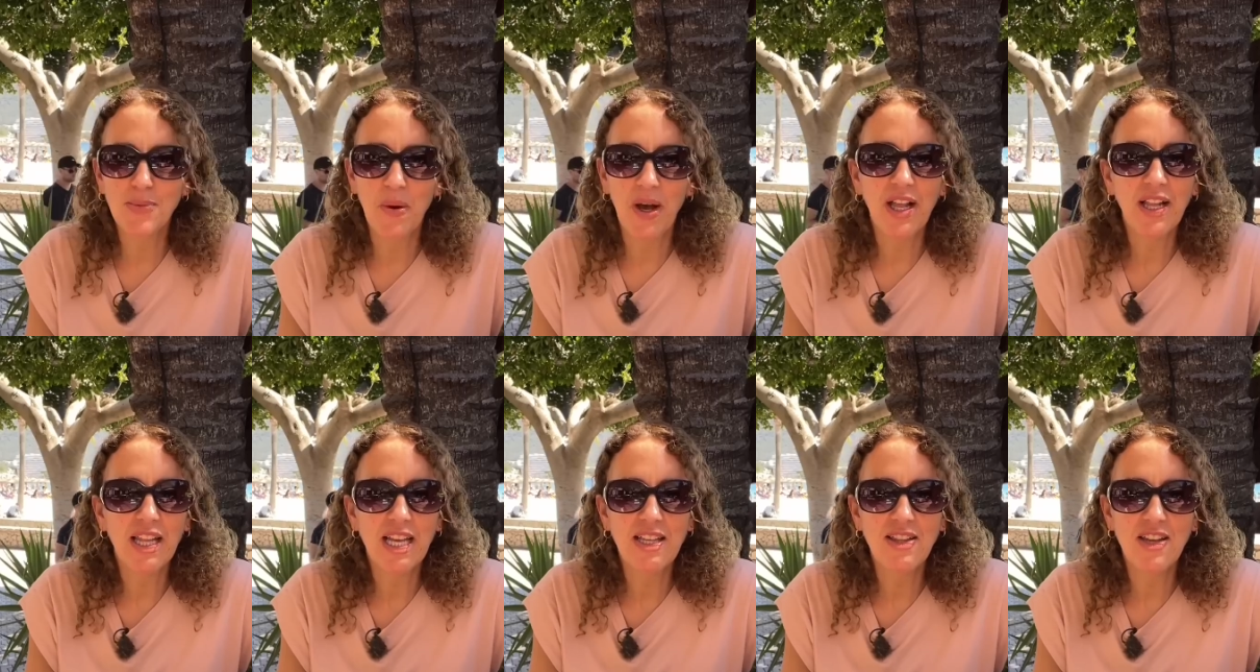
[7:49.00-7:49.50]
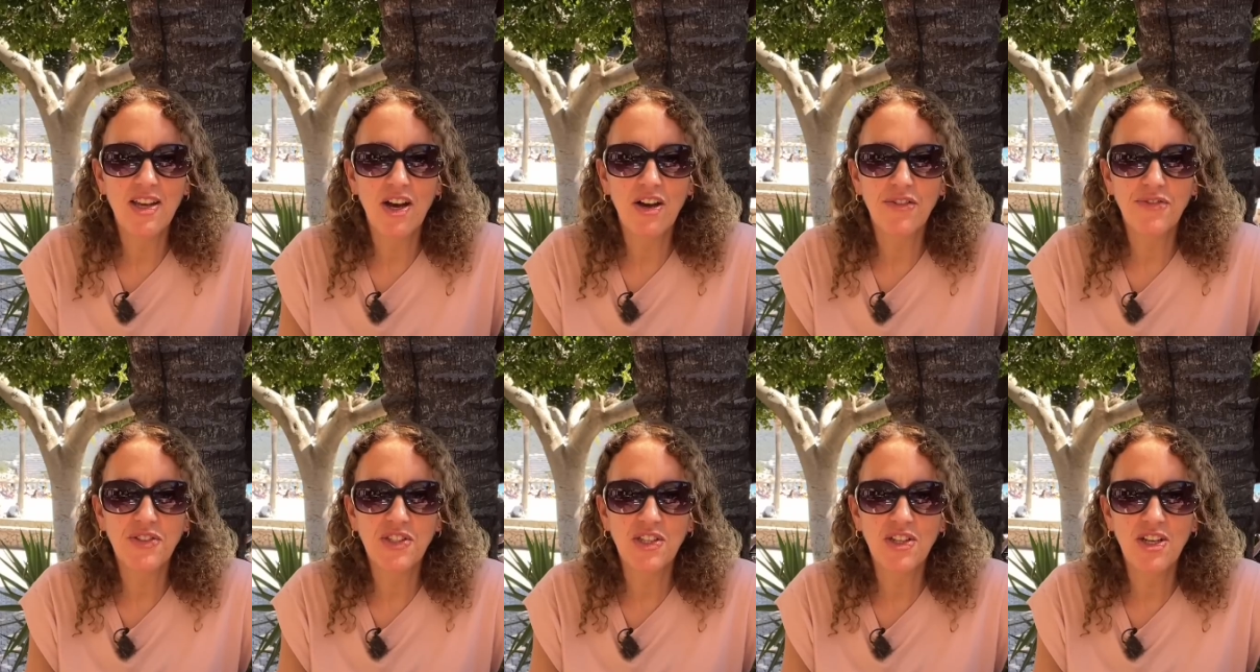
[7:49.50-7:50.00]
well in the
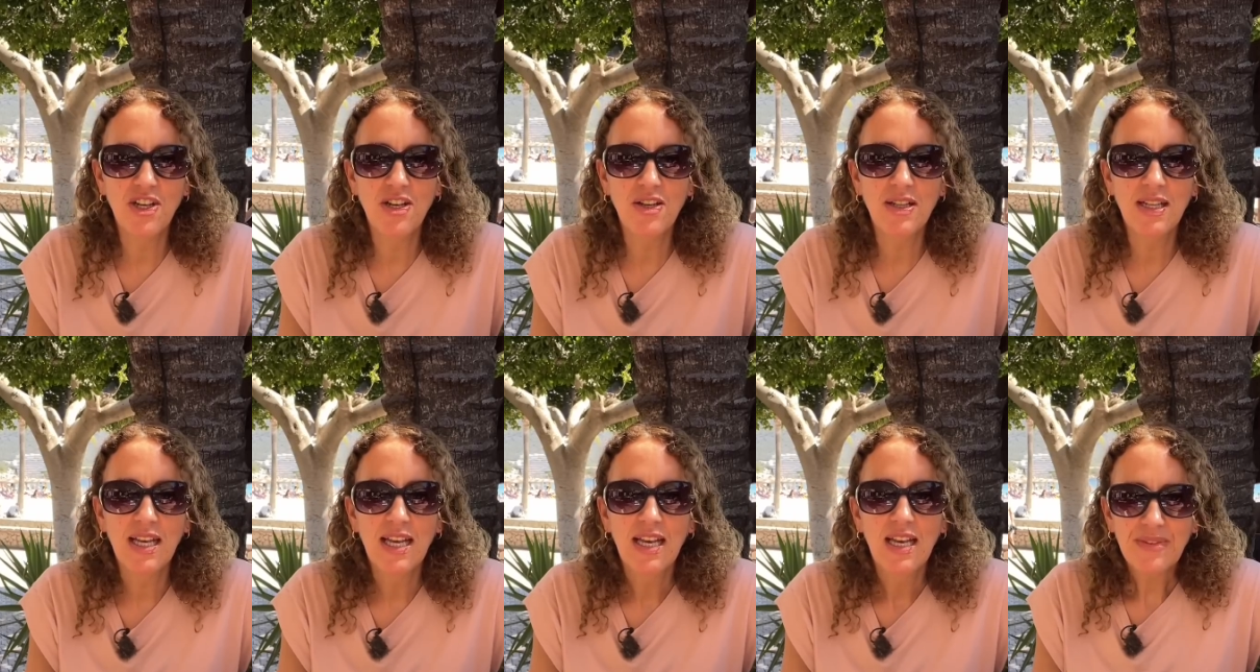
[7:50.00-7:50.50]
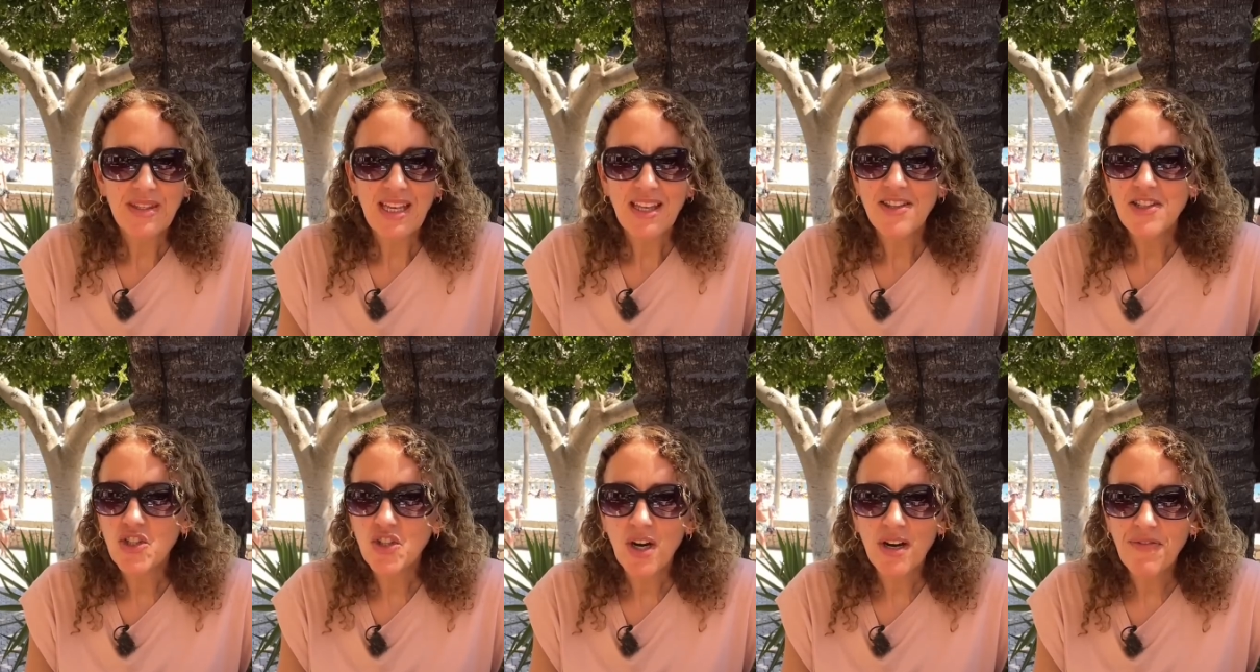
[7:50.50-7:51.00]
afternoon.
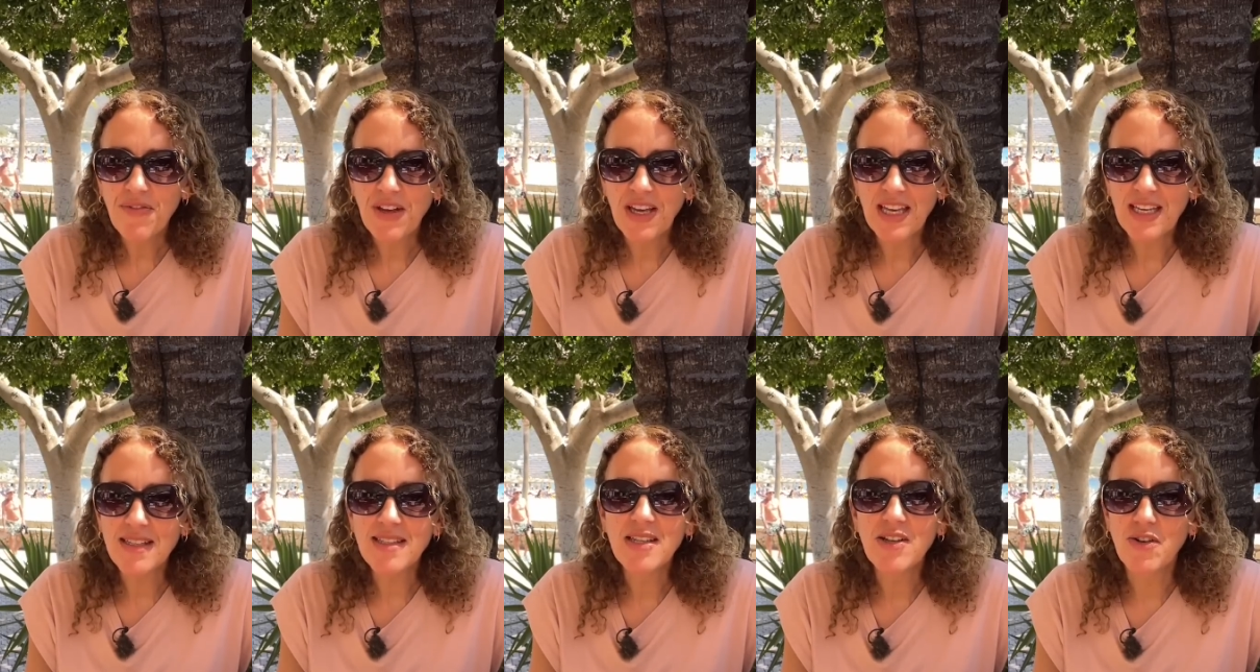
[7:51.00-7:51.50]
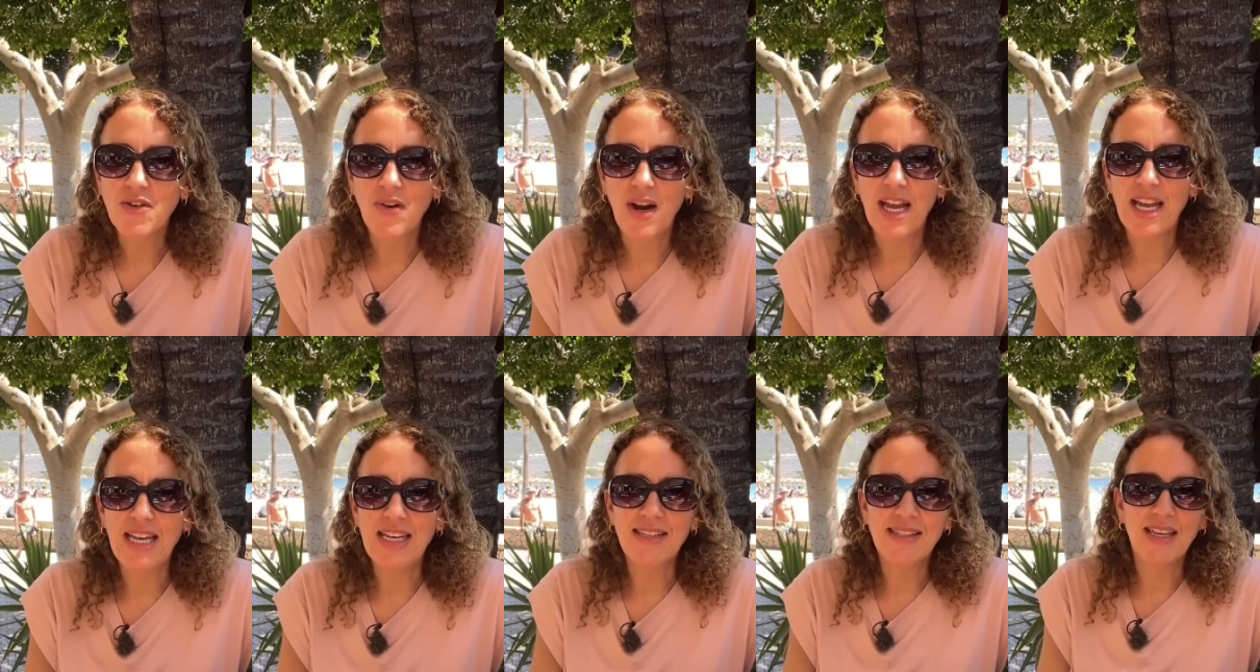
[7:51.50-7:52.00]
The traffic isn't
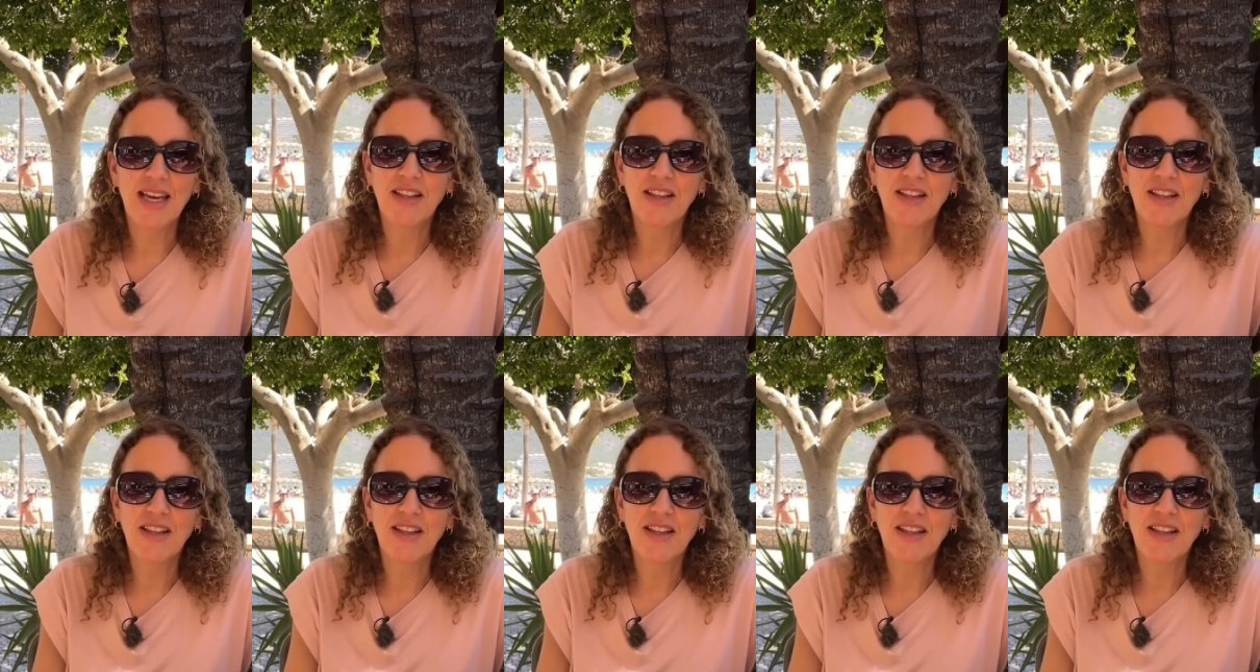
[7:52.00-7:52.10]
great,